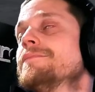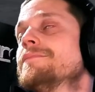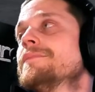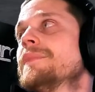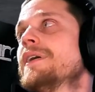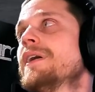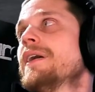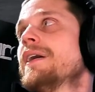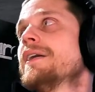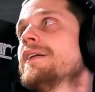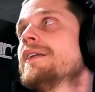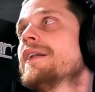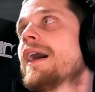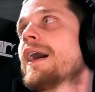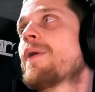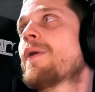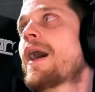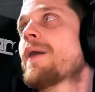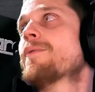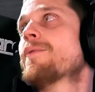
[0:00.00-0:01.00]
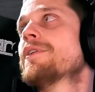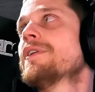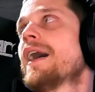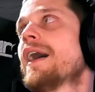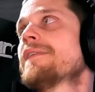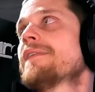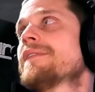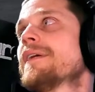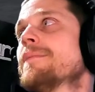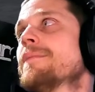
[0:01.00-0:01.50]
and I would
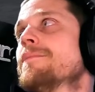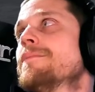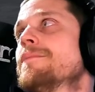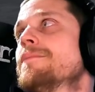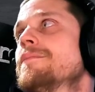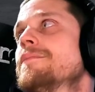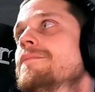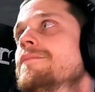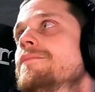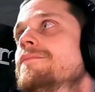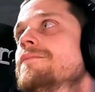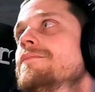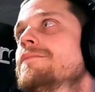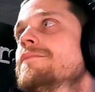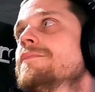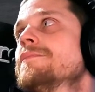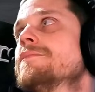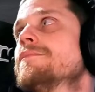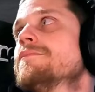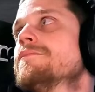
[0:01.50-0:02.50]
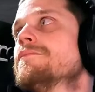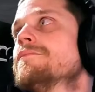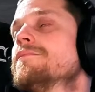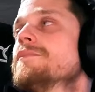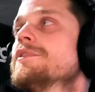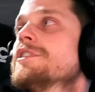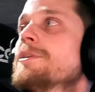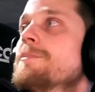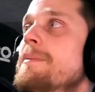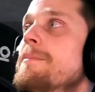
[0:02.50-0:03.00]
like them
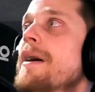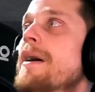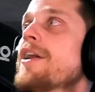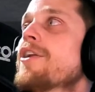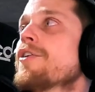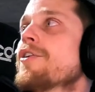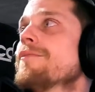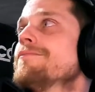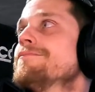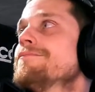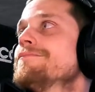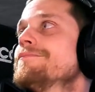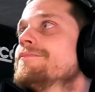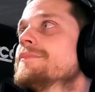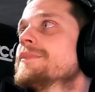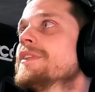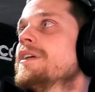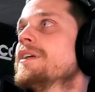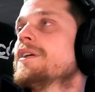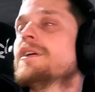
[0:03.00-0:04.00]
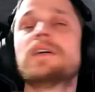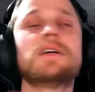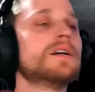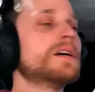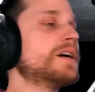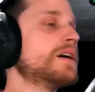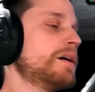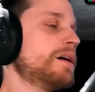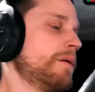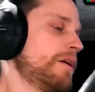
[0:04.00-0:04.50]
to be better.
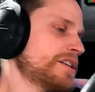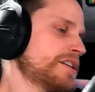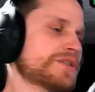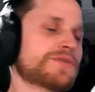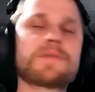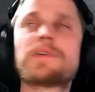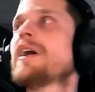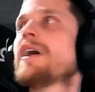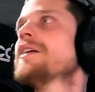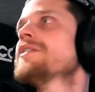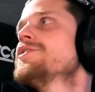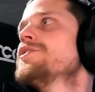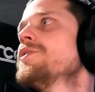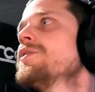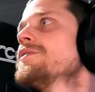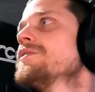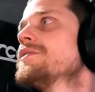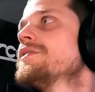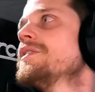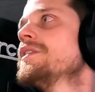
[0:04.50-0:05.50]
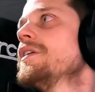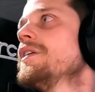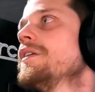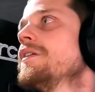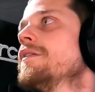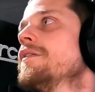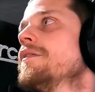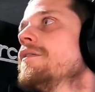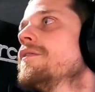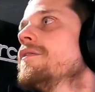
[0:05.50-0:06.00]
I just realized you could
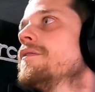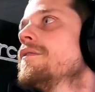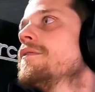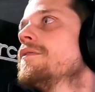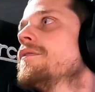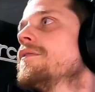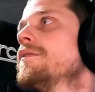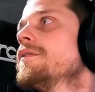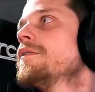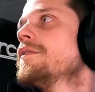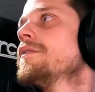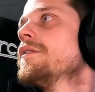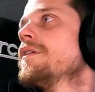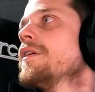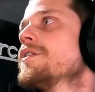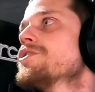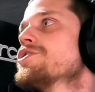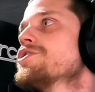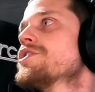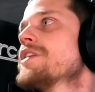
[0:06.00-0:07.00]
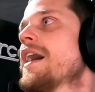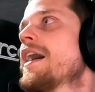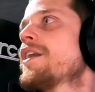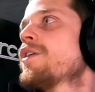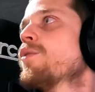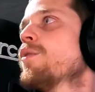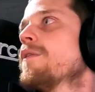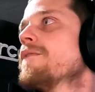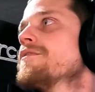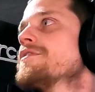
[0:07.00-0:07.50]
see a
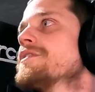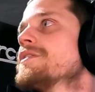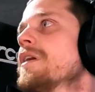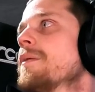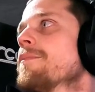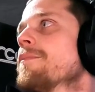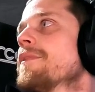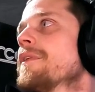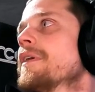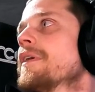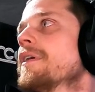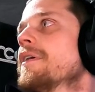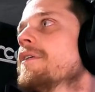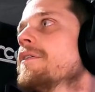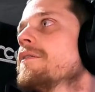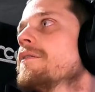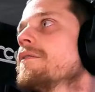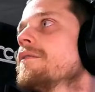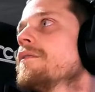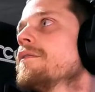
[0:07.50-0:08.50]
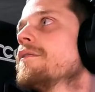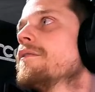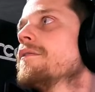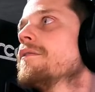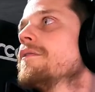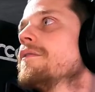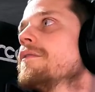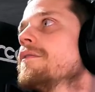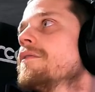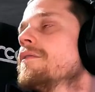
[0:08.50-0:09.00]
shadow of something
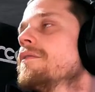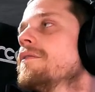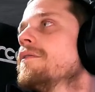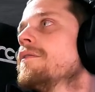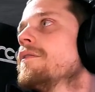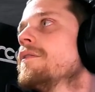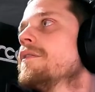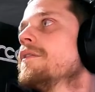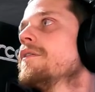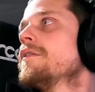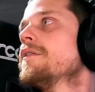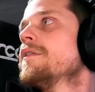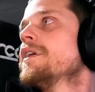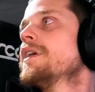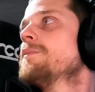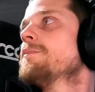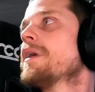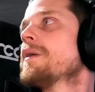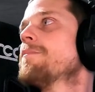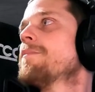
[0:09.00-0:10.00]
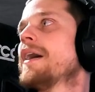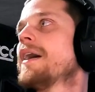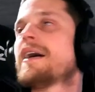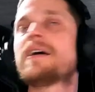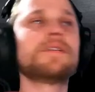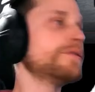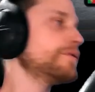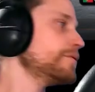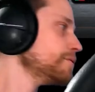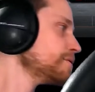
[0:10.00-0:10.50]
in my
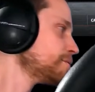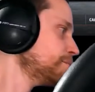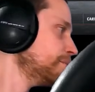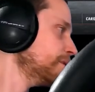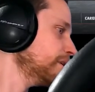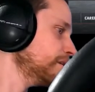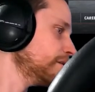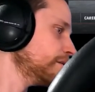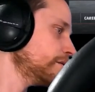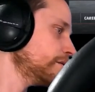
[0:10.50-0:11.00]
pedals, but